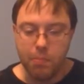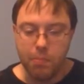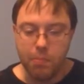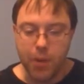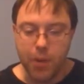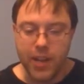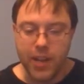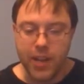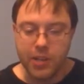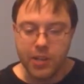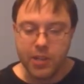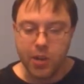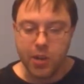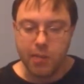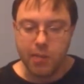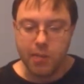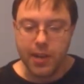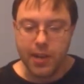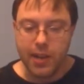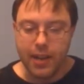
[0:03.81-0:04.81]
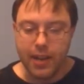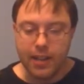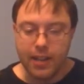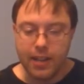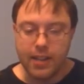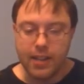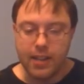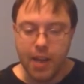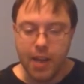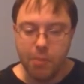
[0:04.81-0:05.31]
predetermined
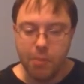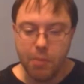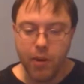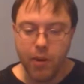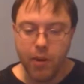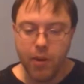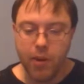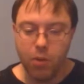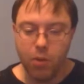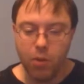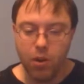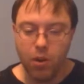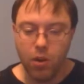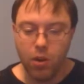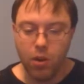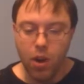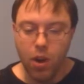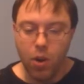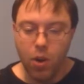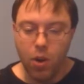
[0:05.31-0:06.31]
temporary rule